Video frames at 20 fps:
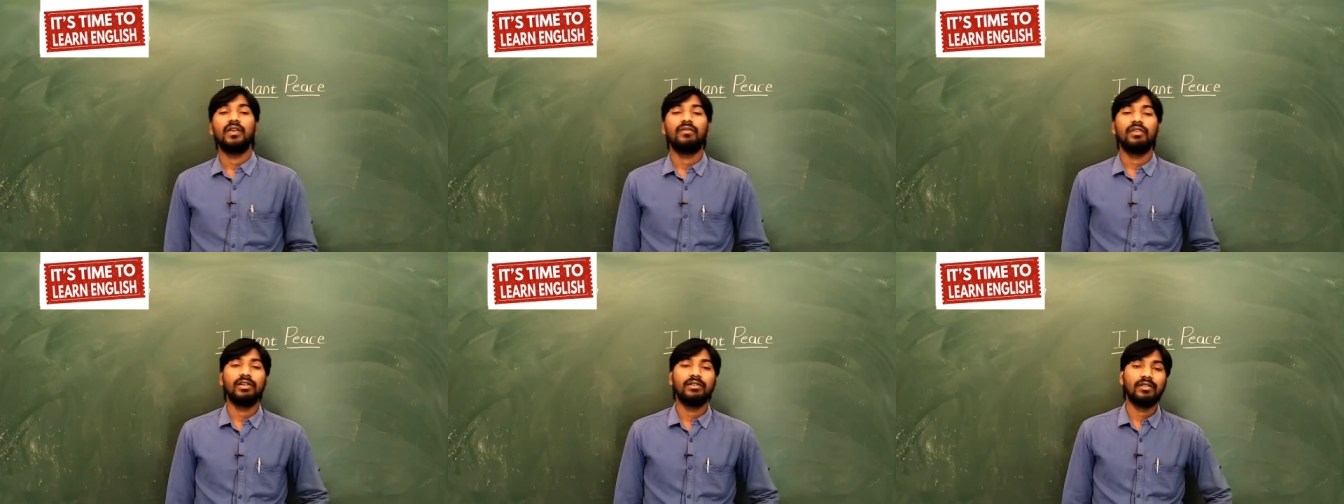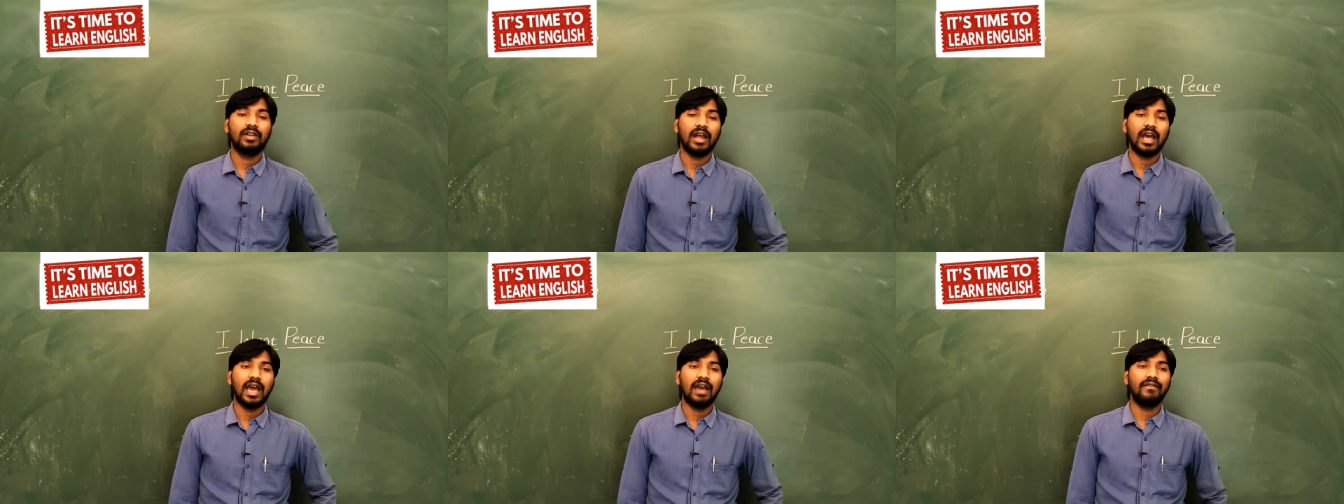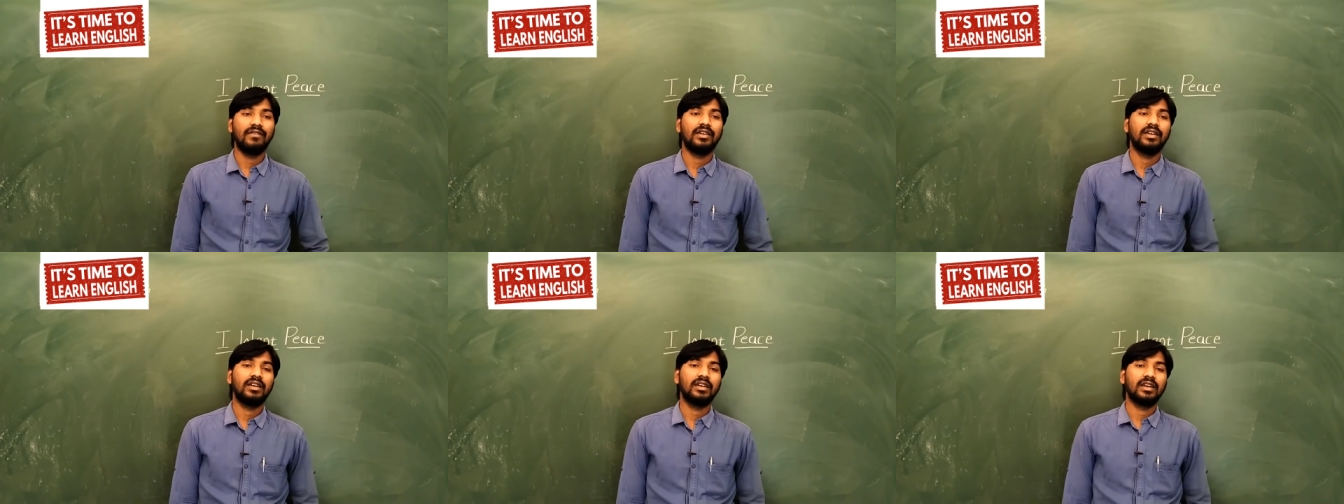when you are
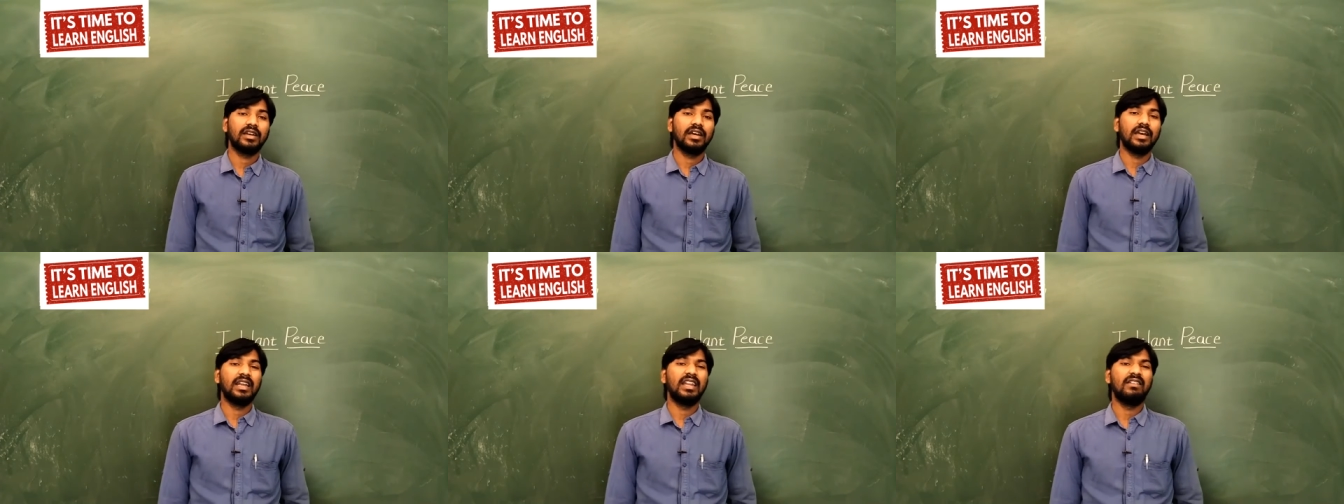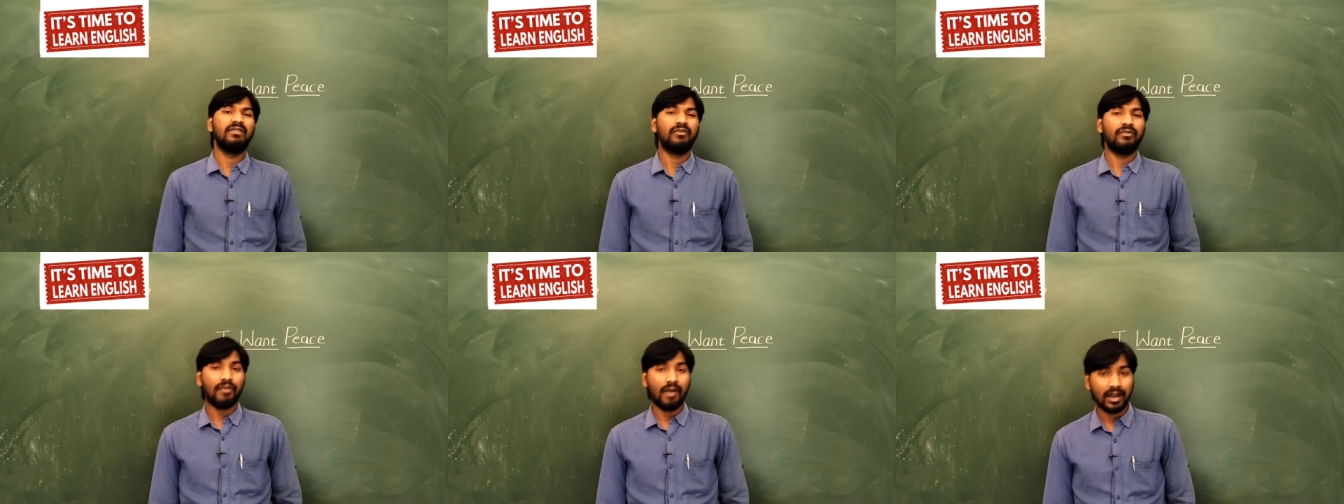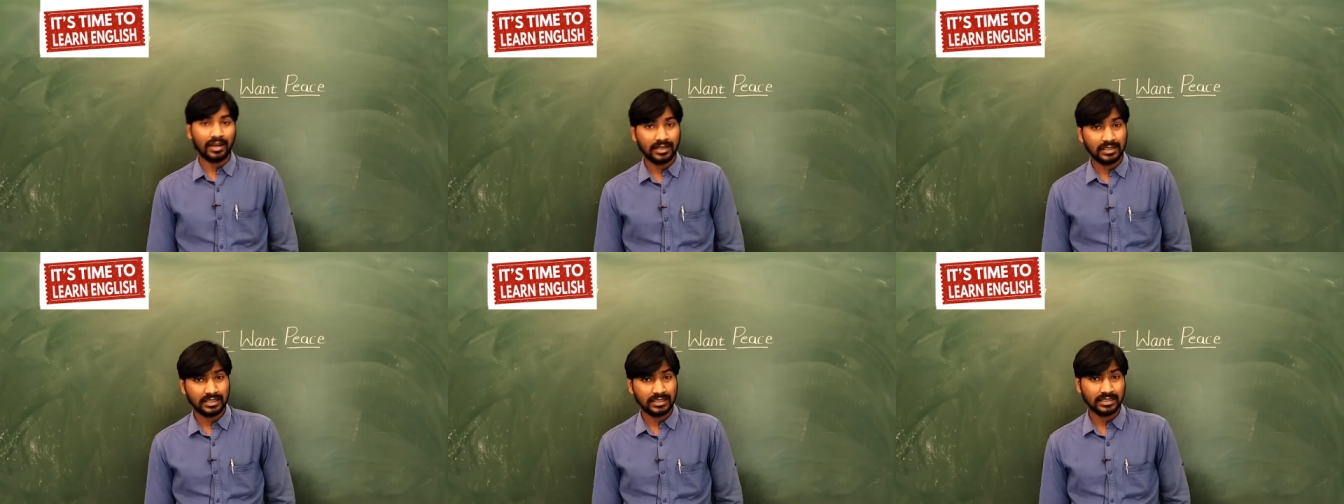having any
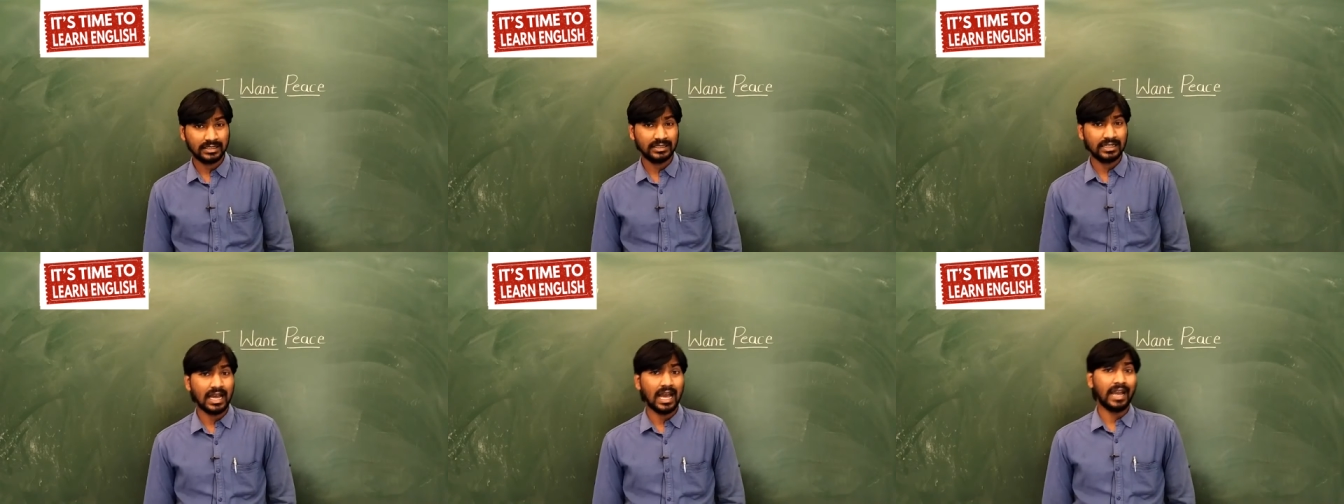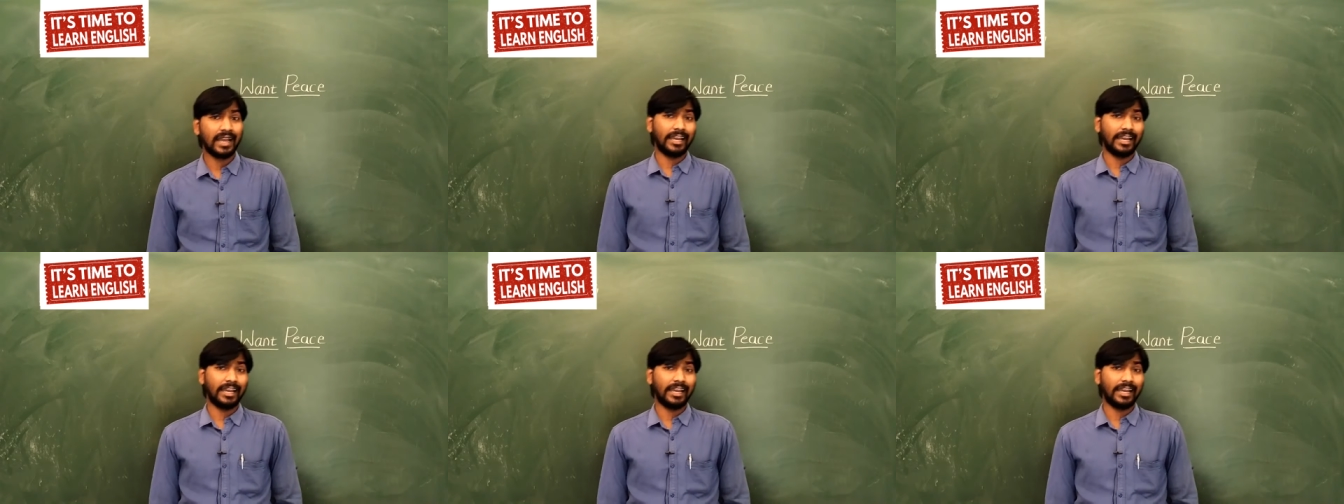function,